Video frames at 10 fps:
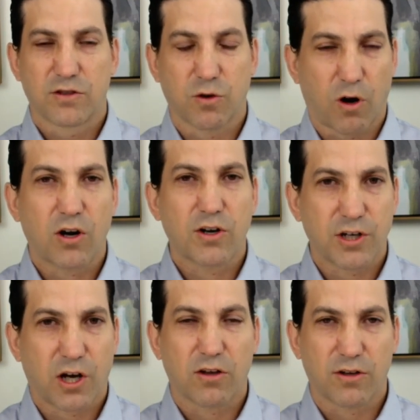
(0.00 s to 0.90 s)
So our
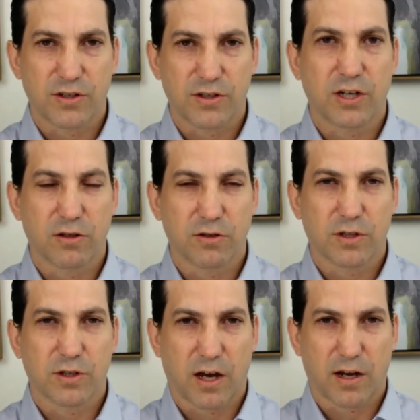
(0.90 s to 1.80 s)
dollar is going to
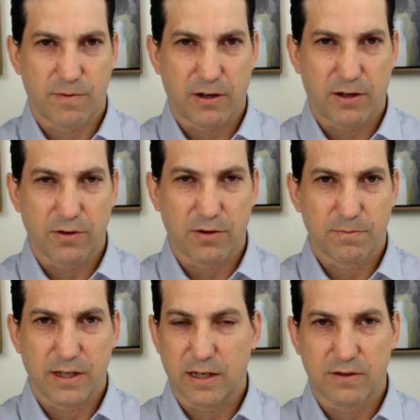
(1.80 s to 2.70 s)
lose a lot of
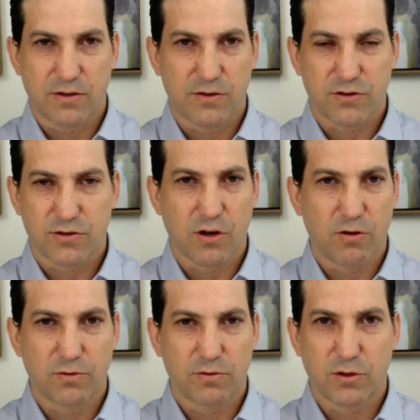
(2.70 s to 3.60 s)
value. There's
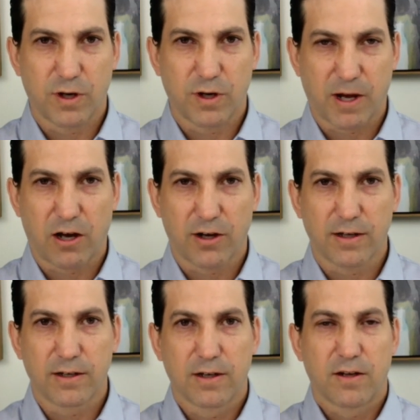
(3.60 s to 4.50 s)
no two ways
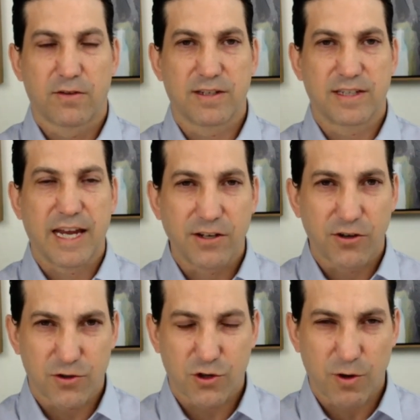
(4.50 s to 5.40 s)
about it. The
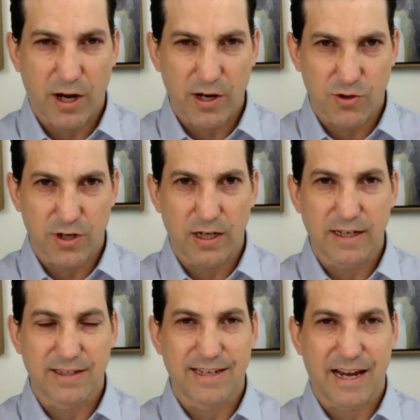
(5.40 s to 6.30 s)
10-year treasury
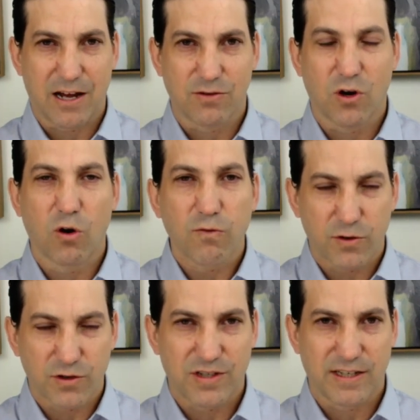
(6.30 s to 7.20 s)
is down
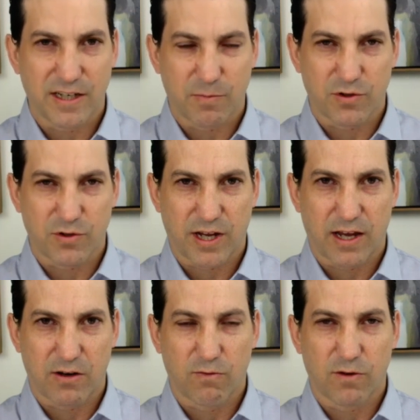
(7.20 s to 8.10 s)
over
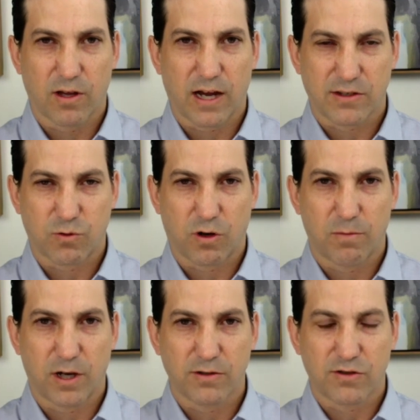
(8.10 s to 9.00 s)
60% over the last
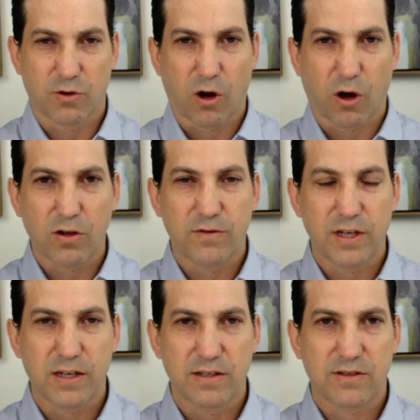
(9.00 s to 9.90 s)
12 months. So all of
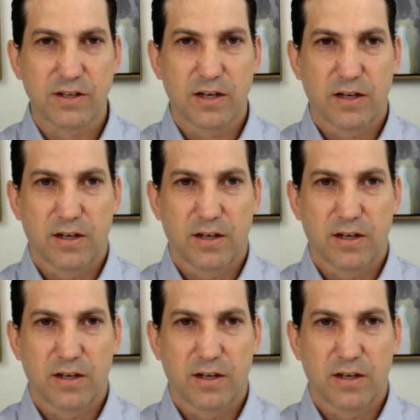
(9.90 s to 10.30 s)
these